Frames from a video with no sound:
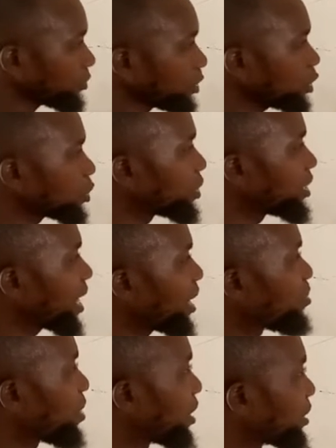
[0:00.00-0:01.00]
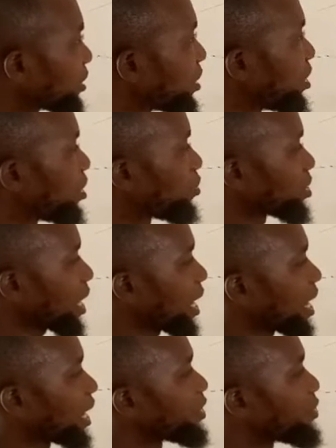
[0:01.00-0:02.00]
So in that wise, what I
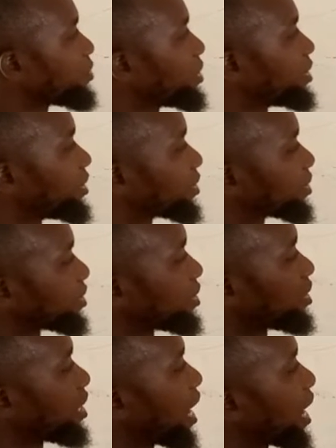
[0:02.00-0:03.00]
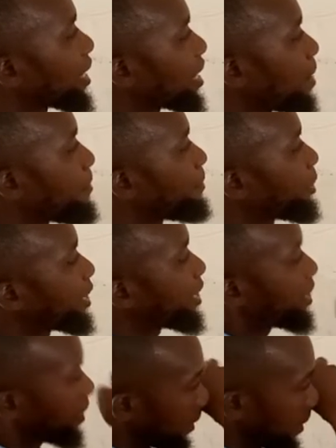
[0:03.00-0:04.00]
can do is I can
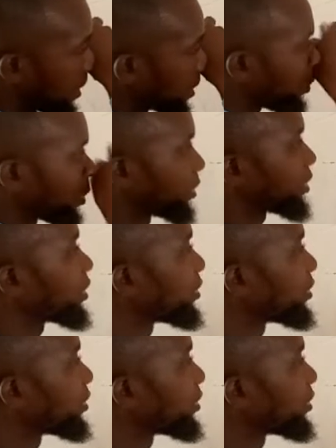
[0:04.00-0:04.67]
pick this point.